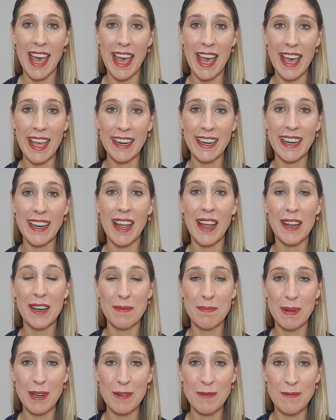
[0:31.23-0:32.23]
And
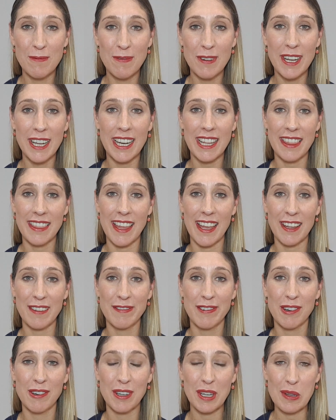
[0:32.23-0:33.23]
I'd be really
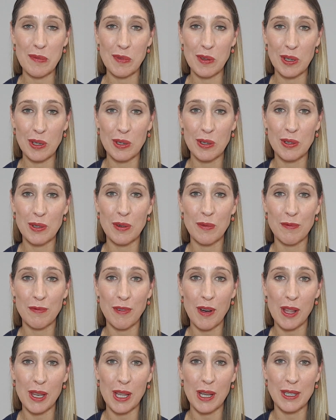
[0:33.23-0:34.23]
thankful if you could
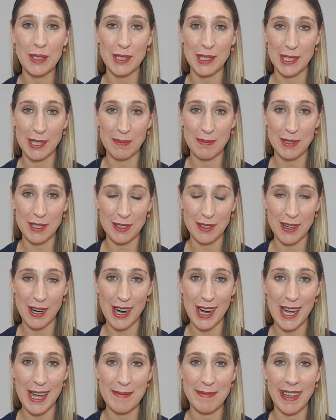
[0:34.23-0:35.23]
follow,
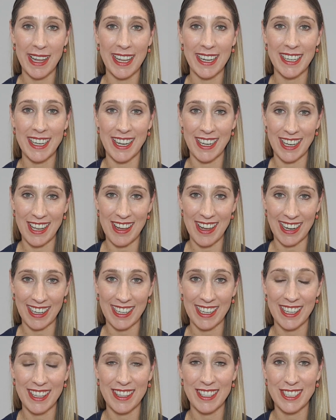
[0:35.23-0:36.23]
subscribe and
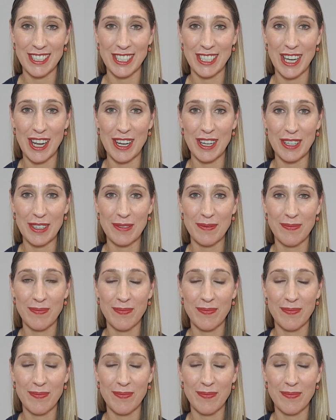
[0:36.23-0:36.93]
like the show.